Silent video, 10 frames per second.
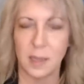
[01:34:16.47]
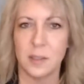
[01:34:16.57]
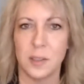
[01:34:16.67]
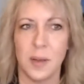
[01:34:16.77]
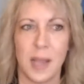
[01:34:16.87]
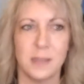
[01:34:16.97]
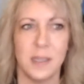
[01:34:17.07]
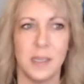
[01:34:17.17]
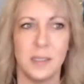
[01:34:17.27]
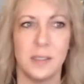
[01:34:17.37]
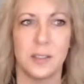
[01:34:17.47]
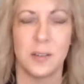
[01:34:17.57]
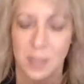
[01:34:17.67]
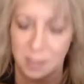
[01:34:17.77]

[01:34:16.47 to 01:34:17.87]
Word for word: It still has the insert